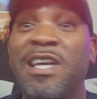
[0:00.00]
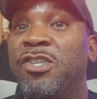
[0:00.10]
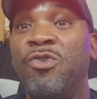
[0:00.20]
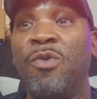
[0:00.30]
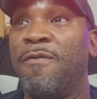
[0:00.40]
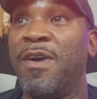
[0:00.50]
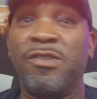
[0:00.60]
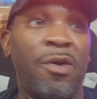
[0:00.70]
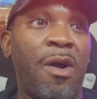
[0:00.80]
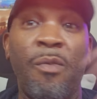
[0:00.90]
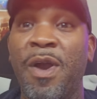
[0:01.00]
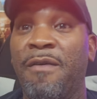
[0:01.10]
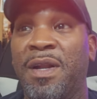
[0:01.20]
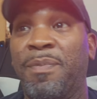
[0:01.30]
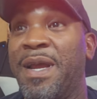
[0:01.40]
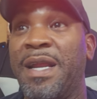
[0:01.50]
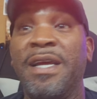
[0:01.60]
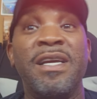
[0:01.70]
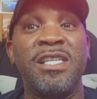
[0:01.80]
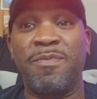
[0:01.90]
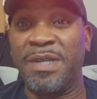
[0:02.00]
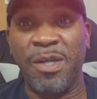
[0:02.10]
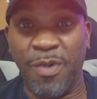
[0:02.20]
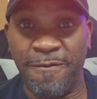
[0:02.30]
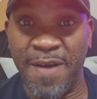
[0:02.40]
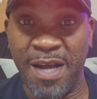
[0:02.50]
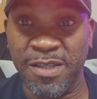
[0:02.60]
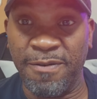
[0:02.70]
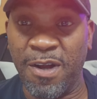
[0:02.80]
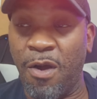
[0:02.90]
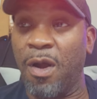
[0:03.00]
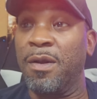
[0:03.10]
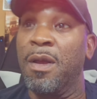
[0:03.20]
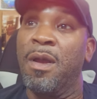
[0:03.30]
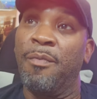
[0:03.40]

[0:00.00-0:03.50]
is universal all the way around the planet, especially with affairs of the heart.